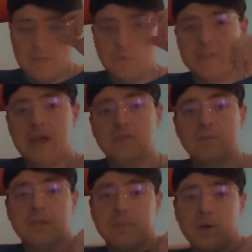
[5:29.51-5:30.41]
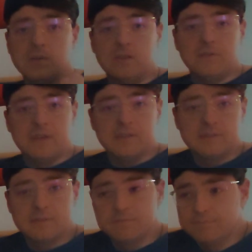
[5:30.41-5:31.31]
And what's that? A trip to the post
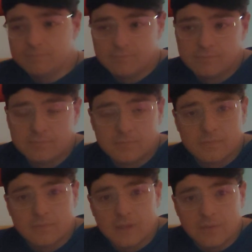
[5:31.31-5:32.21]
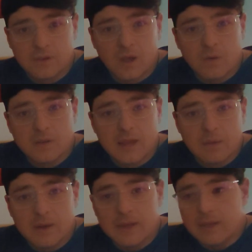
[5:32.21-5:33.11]
office. If I'm going
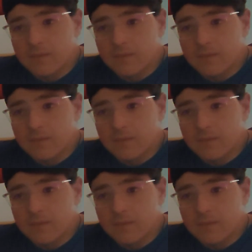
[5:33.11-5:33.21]
that way